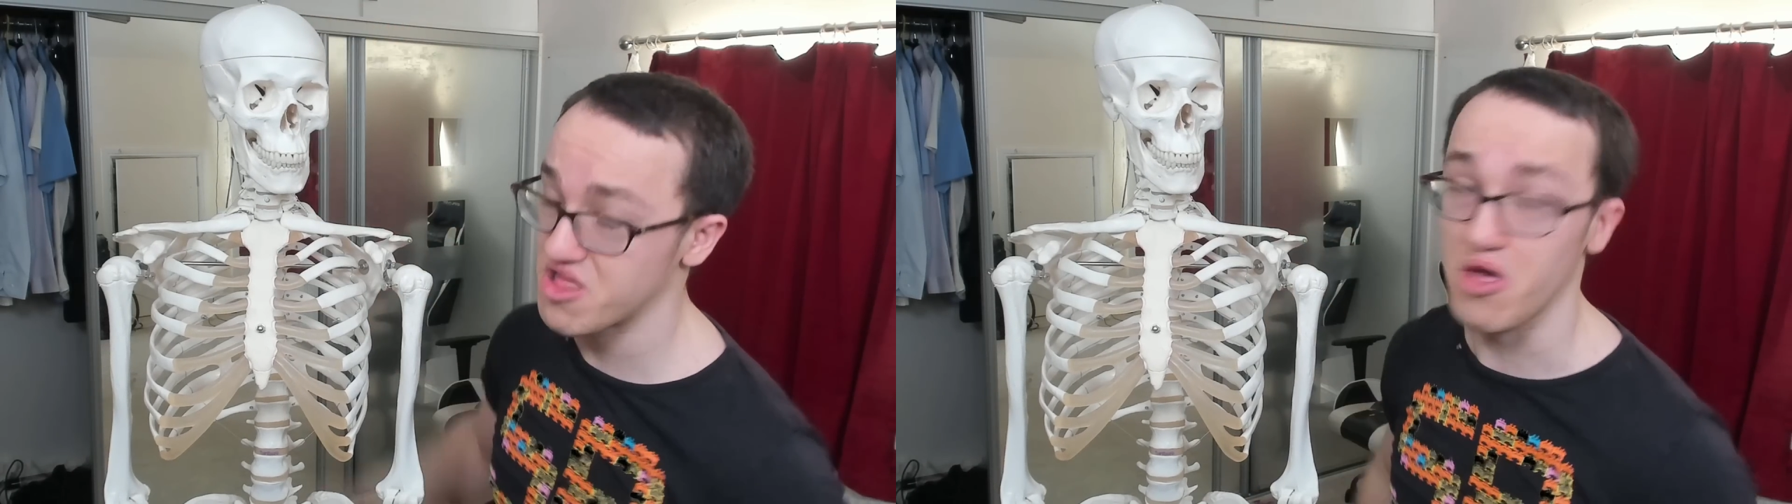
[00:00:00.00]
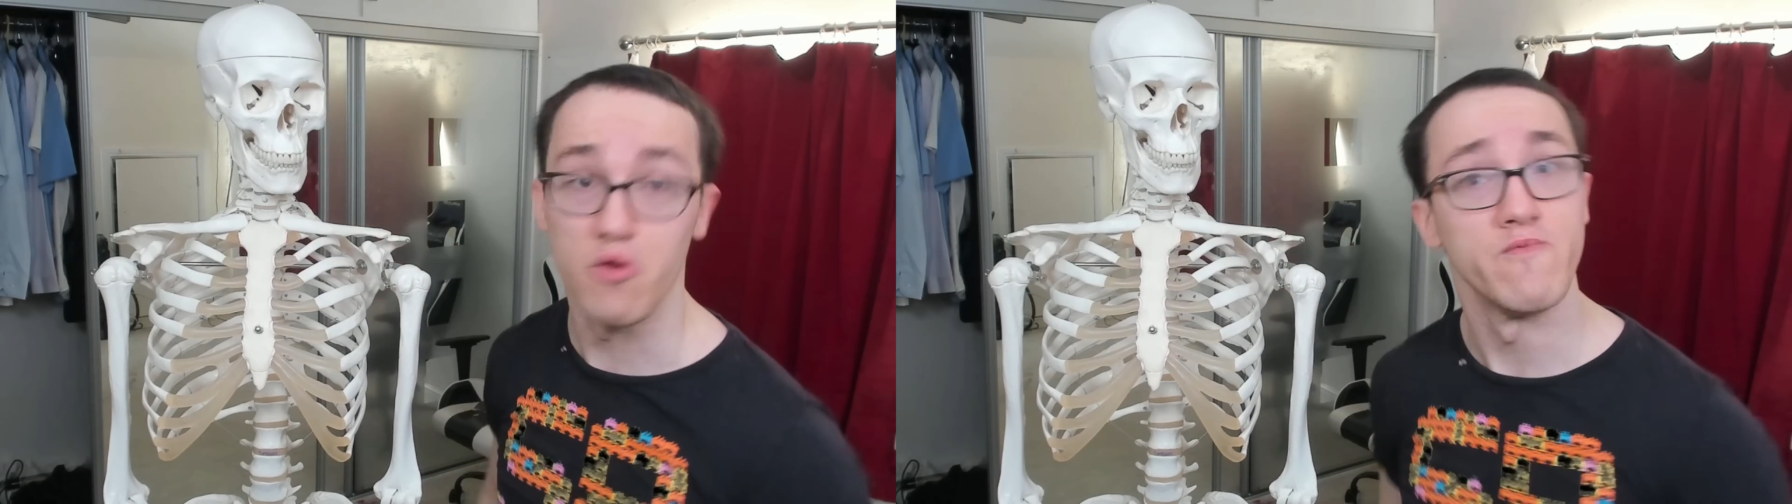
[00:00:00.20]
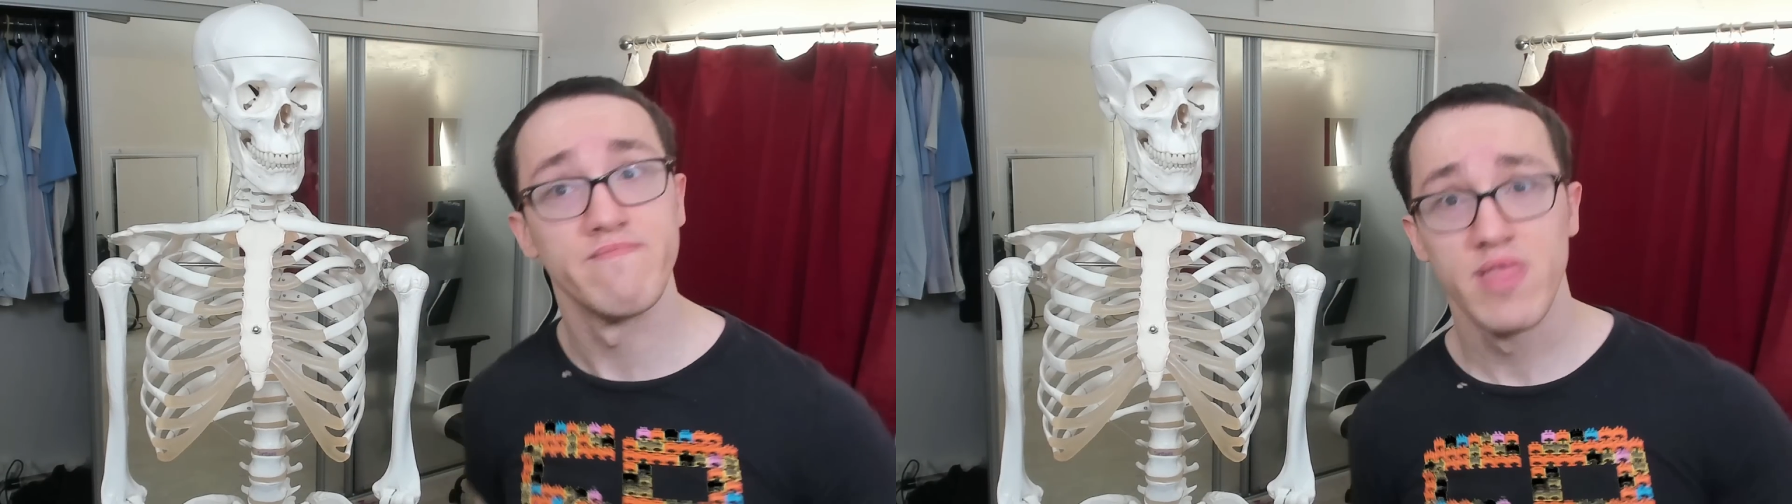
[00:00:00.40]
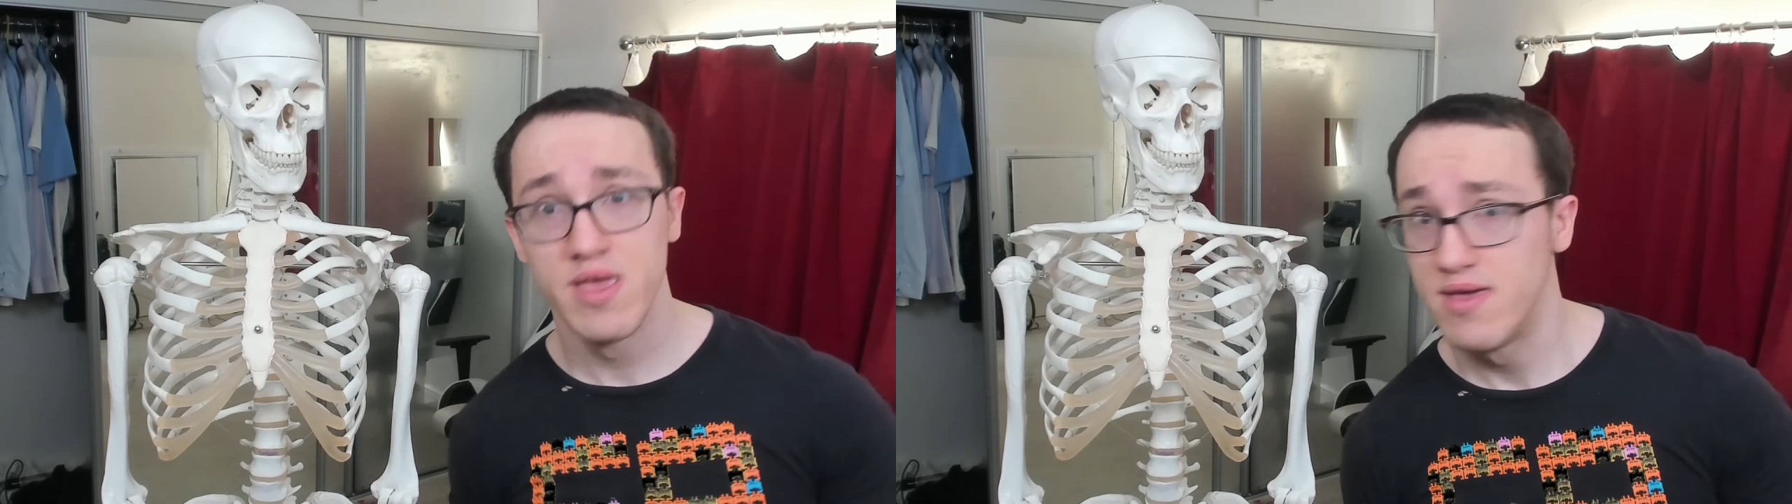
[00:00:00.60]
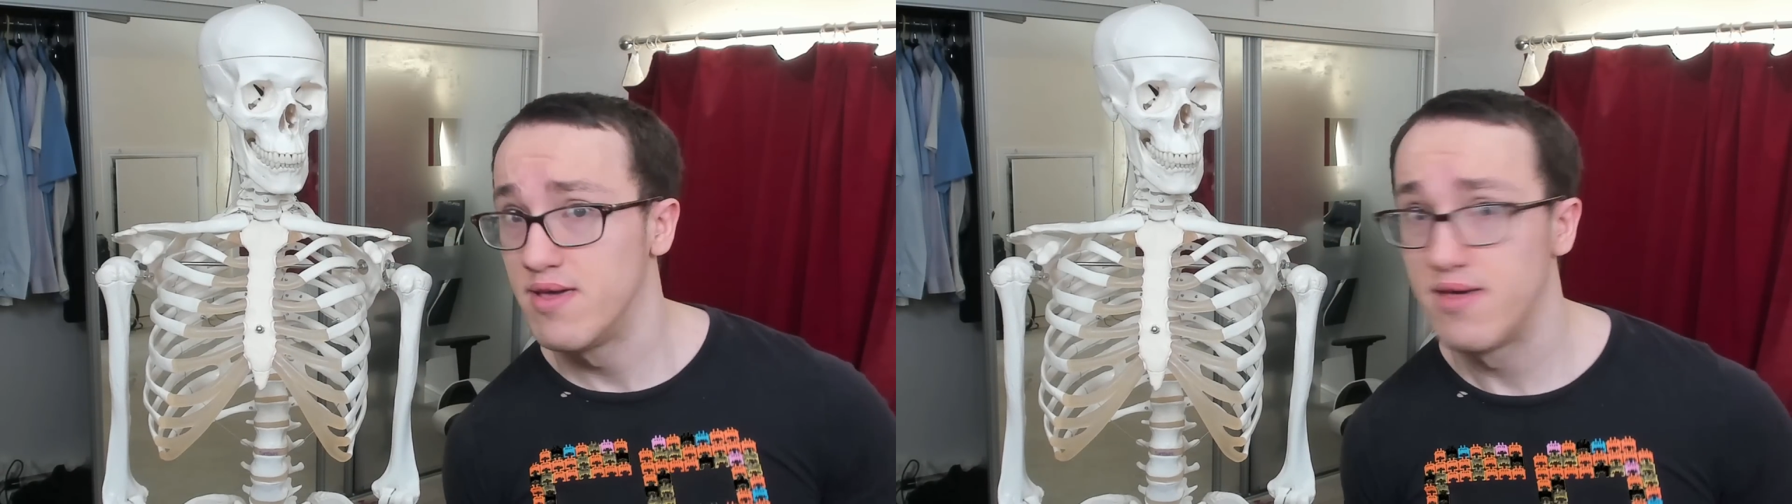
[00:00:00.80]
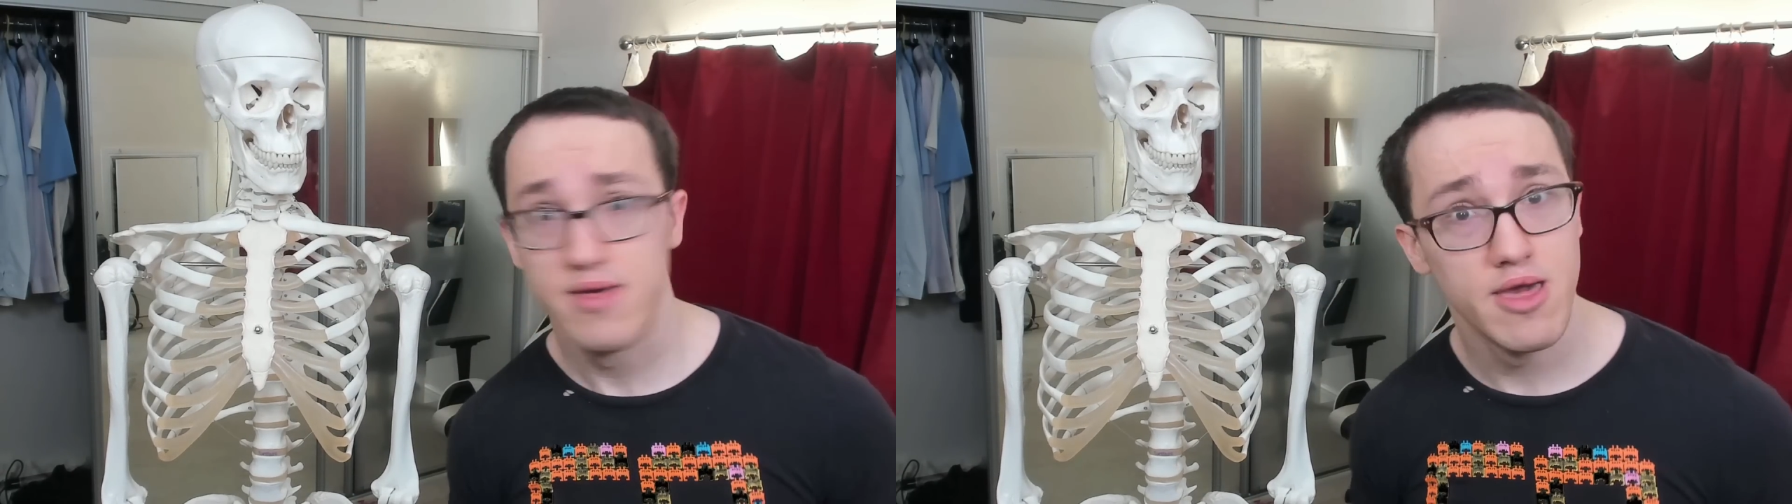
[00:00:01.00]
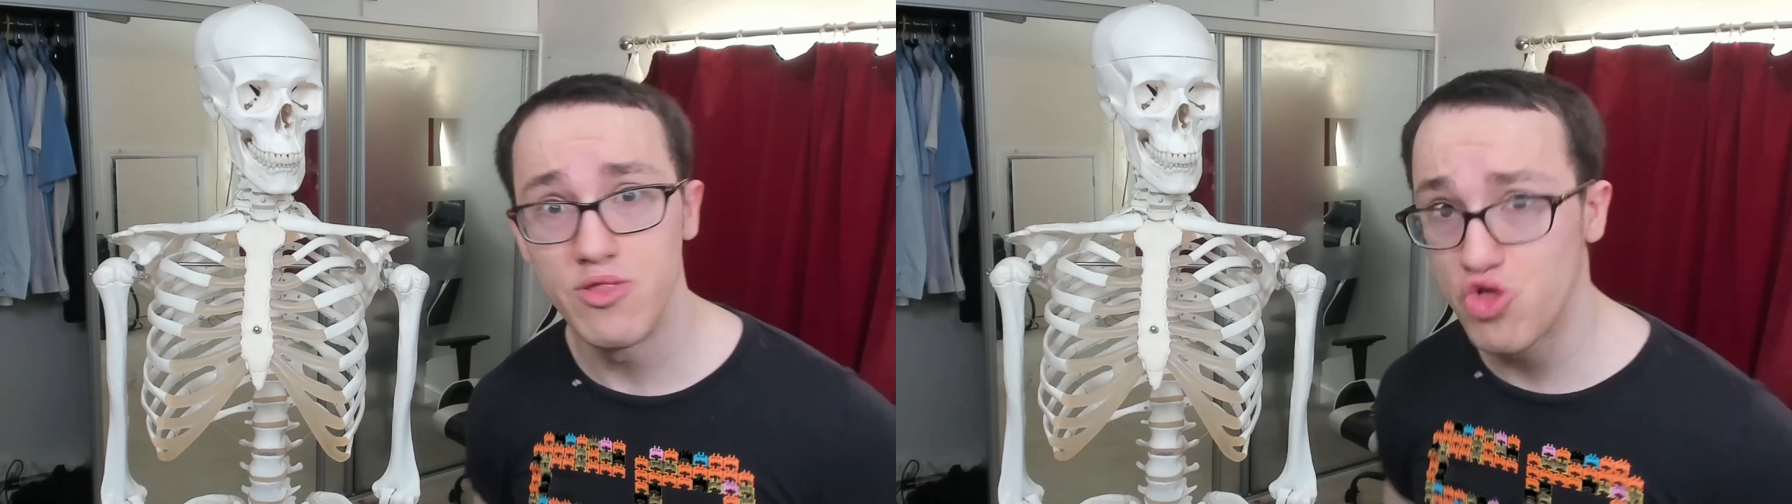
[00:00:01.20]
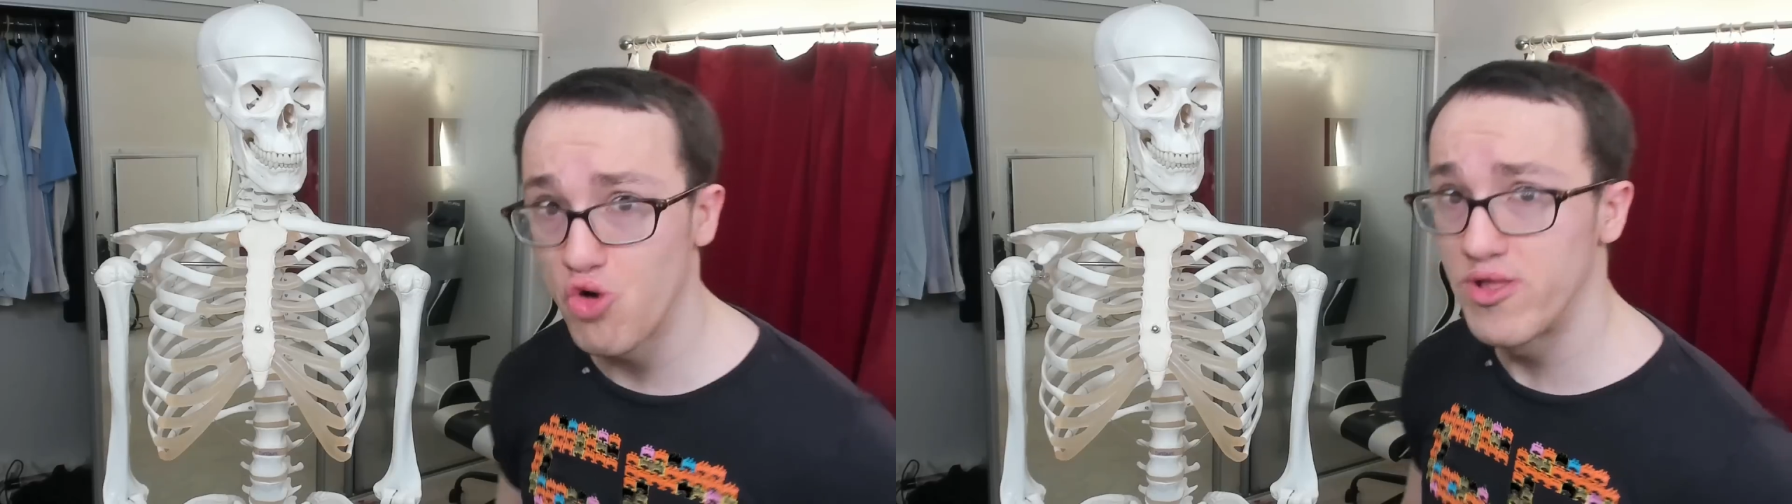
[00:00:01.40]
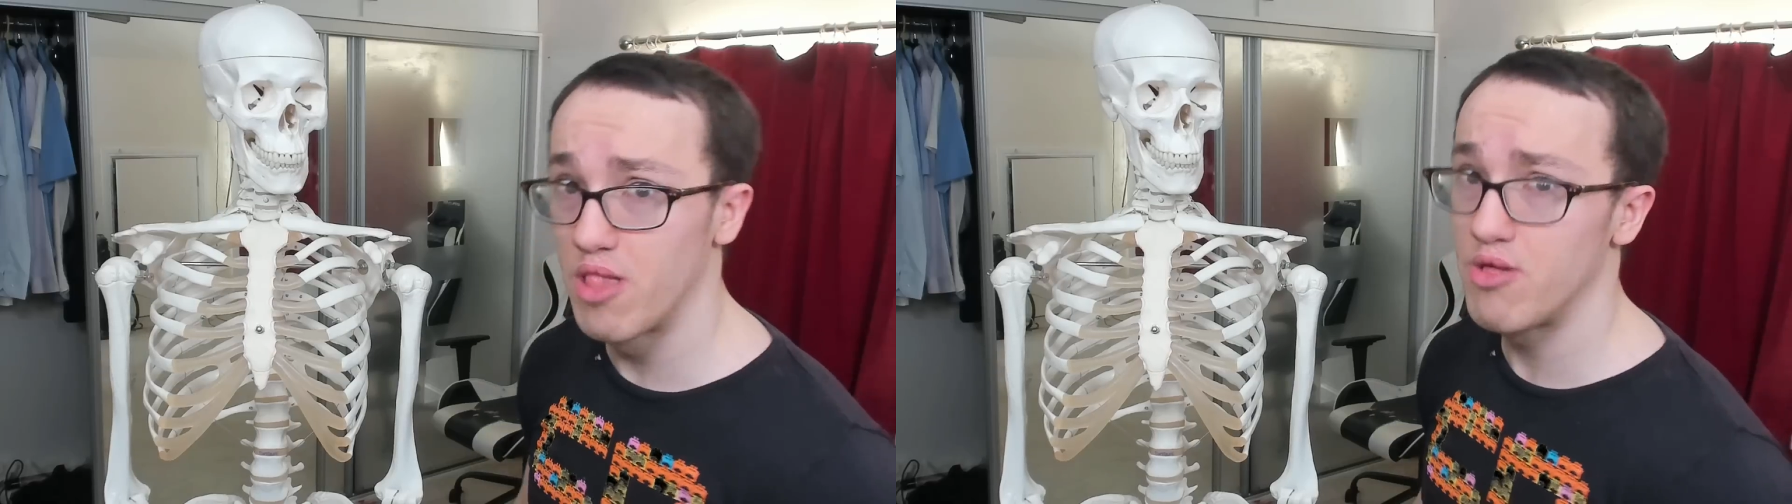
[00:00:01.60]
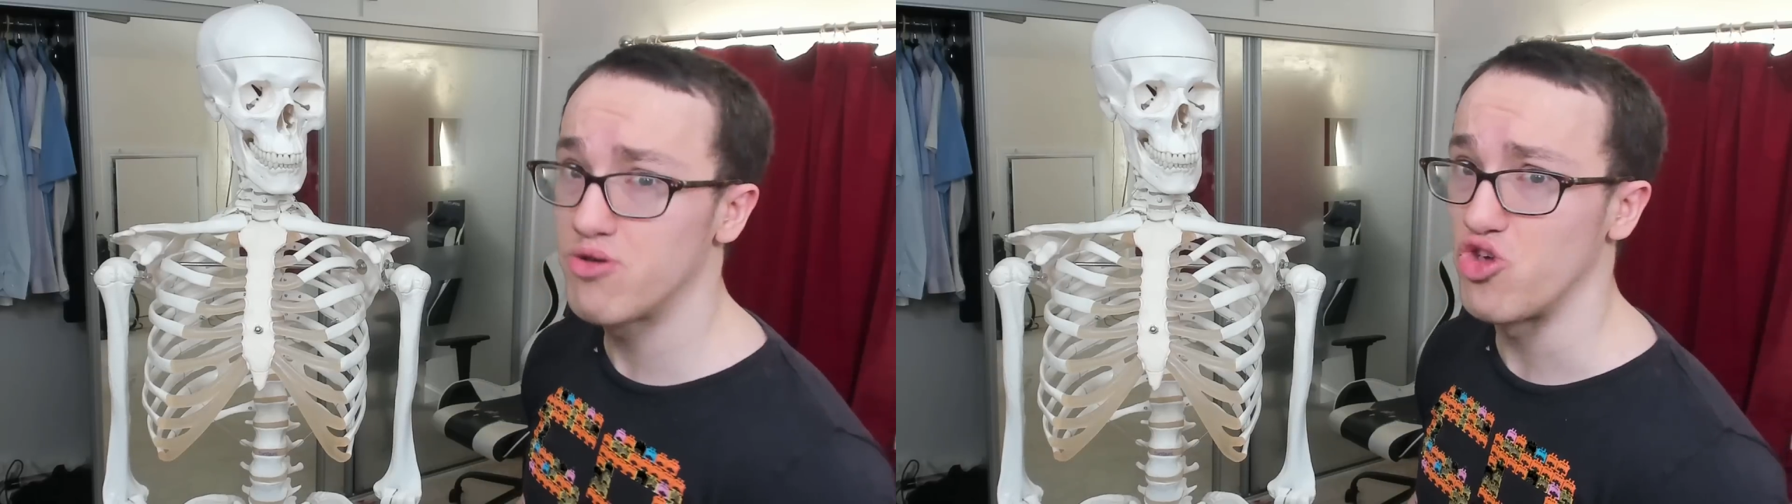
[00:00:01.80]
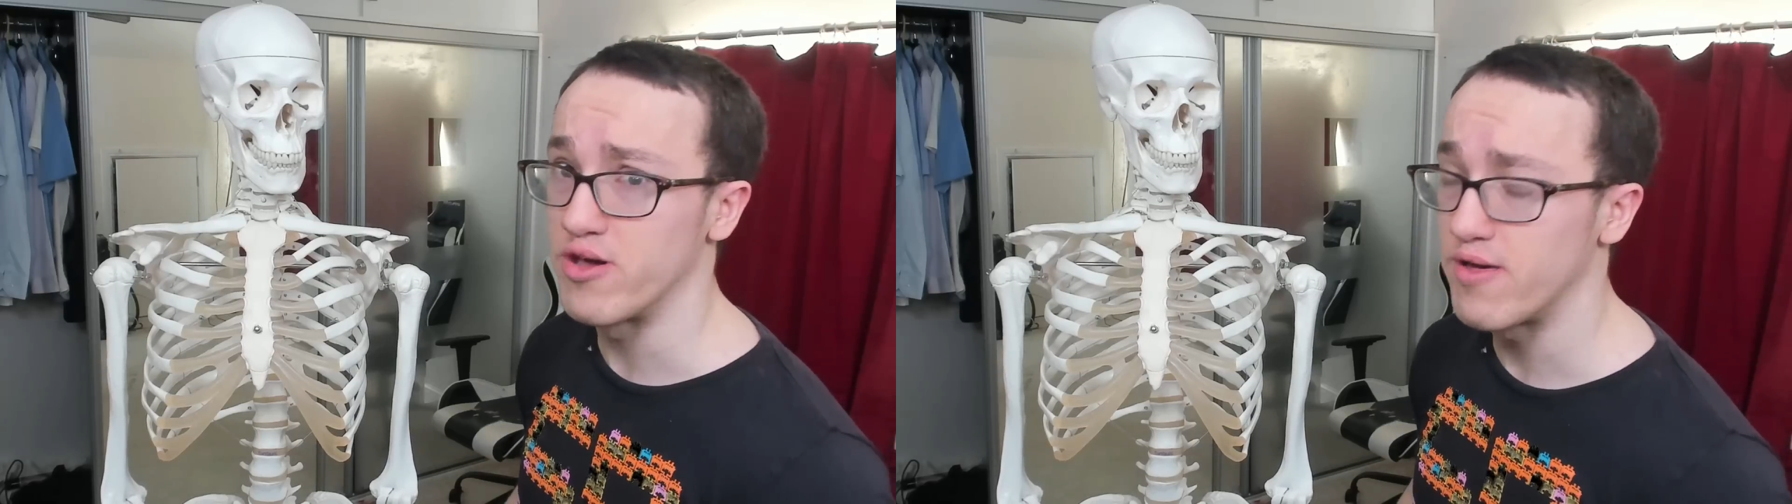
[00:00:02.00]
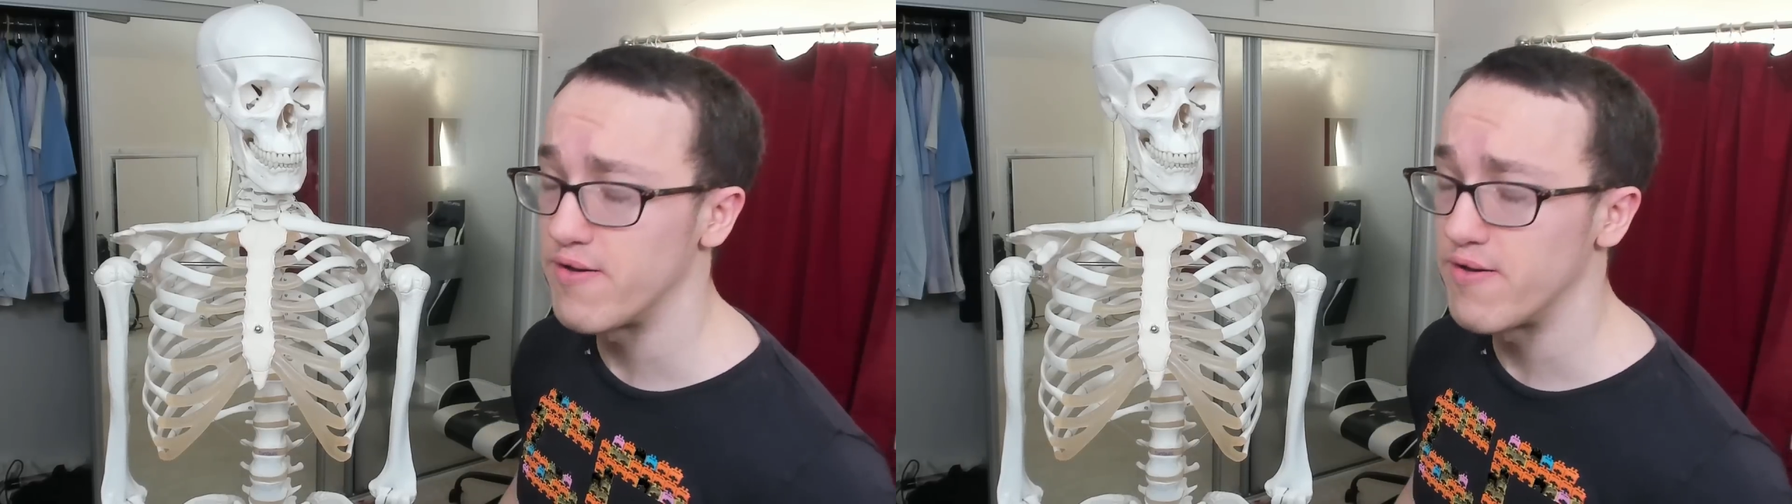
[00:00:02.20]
So, enjoy the logic,